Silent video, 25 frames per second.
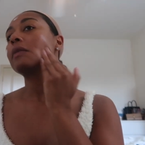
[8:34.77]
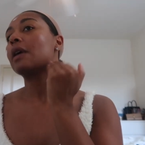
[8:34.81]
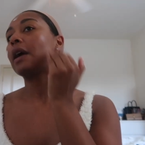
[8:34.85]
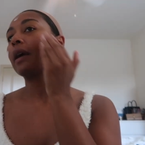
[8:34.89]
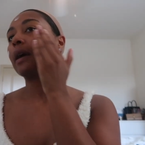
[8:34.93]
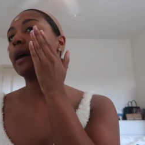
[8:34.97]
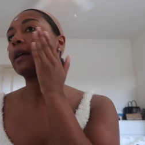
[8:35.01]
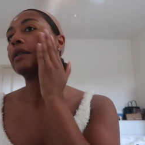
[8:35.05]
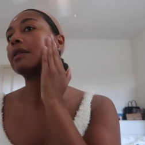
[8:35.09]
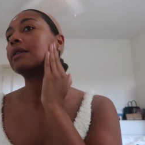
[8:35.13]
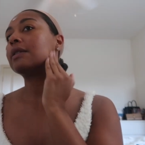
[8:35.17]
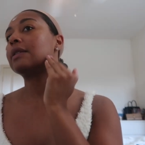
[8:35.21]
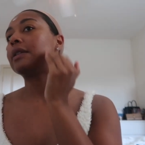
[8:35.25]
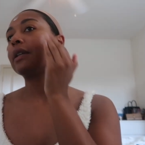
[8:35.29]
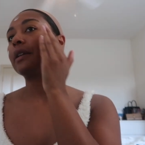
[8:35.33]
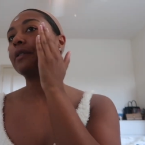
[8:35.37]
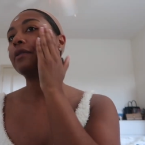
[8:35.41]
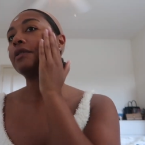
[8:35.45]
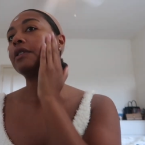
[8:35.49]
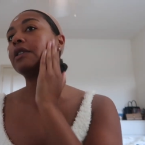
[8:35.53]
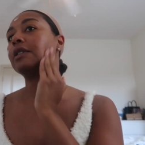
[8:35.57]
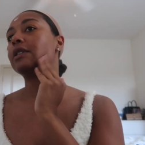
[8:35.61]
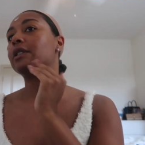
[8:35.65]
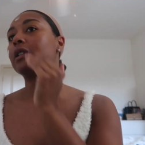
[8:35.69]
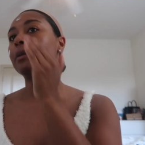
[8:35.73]
I got this
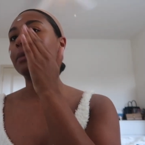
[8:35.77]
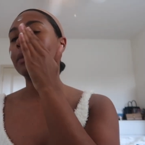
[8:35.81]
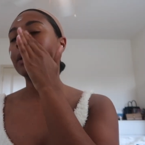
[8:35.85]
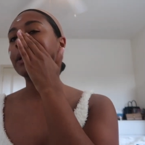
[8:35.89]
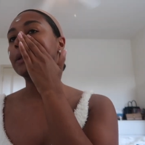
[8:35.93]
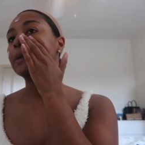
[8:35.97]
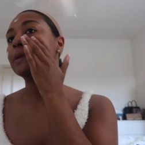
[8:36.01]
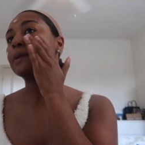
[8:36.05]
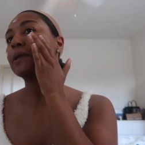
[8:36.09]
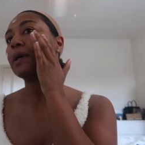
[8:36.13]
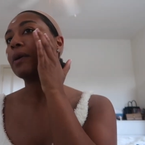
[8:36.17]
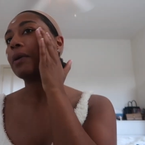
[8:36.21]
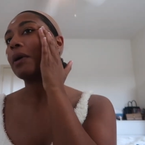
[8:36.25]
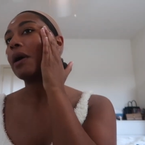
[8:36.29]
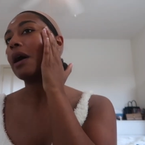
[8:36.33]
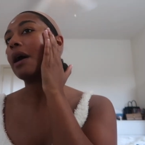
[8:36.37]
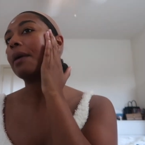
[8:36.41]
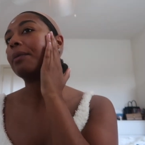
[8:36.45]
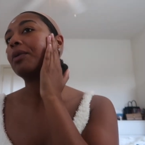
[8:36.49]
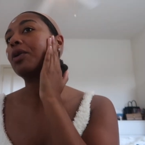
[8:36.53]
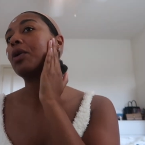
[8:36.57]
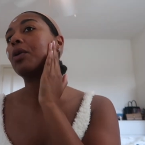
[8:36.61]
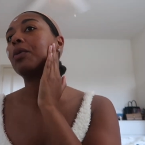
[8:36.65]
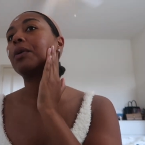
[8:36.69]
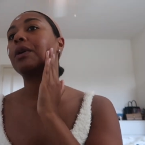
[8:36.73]
gifted to me, so
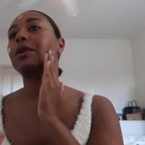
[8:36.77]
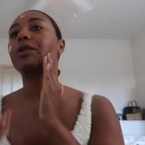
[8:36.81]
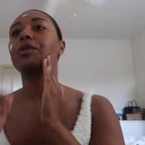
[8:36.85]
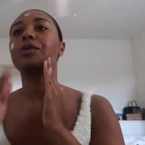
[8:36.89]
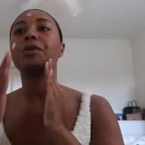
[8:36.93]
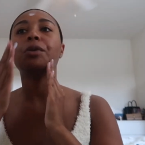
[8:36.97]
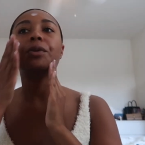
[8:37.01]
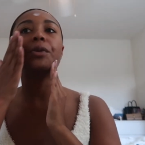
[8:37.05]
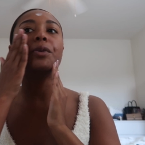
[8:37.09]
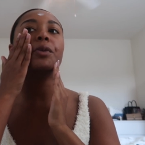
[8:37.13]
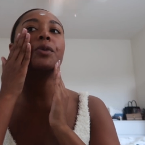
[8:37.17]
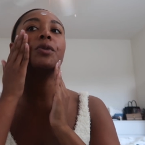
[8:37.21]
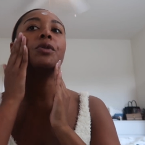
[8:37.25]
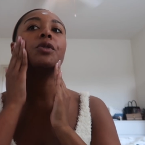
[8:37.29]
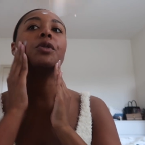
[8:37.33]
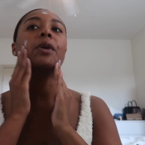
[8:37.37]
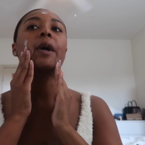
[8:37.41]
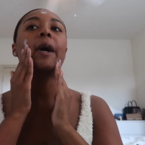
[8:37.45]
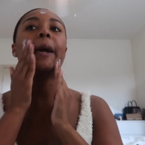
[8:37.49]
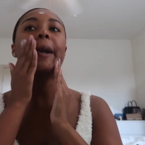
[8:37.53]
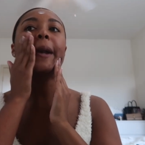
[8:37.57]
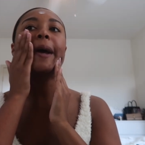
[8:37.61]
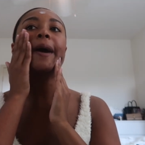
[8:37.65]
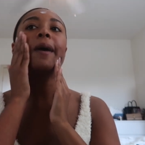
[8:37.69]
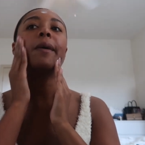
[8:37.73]
I'm going to
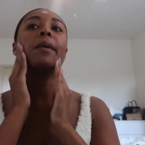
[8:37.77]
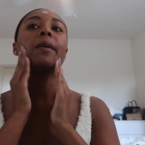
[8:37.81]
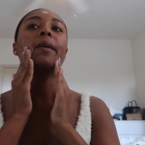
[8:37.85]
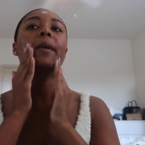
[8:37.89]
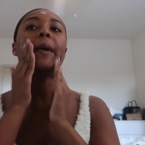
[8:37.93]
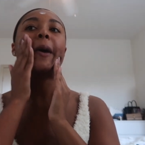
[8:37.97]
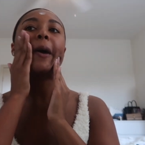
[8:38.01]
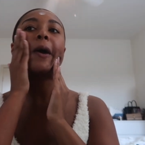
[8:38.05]
try it out.